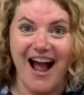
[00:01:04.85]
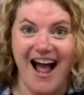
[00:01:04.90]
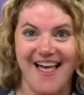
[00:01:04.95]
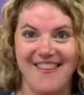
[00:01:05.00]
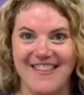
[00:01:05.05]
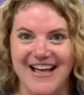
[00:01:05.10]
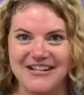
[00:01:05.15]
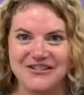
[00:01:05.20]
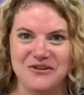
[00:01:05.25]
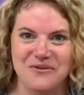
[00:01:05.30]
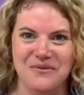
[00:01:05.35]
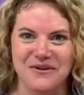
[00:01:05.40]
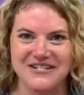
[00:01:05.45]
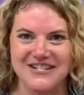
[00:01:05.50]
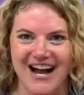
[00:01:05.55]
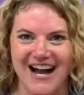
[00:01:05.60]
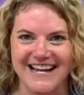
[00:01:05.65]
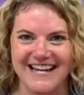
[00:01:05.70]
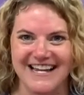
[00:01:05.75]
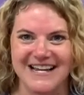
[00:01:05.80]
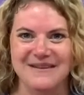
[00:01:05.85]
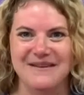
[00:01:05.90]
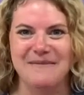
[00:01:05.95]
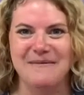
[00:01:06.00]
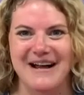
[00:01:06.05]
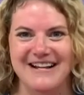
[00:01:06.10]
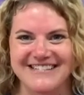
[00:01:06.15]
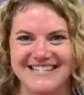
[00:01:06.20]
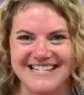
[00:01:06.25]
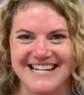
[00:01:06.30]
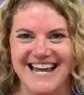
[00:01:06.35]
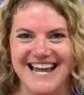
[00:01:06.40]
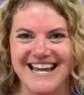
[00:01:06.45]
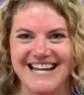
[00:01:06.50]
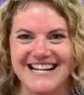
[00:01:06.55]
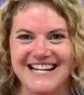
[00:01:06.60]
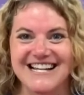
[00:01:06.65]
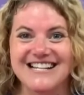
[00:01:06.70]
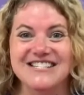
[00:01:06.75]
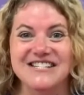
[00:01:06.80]
And that's what we're talking about today,
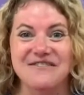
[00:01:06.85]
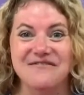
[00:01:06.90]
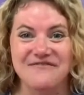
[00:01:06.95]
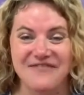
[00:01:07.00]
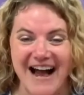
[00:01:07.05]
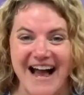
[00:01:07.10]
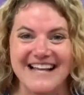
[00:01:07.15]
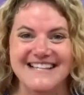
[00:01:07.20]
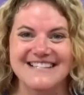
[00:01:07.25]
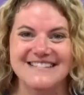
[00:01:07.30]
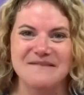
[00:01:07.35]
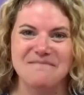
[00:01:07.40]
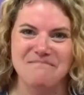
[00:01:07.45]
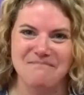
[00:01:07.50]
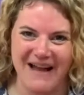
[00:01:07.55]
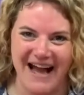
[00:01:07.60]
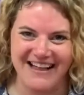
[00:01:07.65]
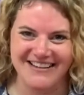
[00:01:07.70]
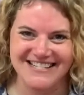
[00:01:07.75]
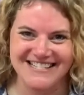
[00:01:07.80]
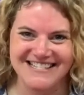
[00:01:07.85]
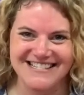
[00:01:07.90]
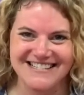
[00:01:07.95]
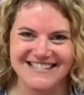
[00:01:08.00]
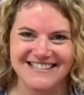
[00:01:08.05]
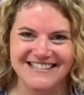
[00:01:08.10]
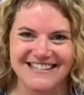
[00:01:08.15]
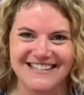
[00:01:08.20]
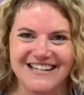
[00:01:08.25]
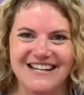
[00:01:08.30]
is to find some balance.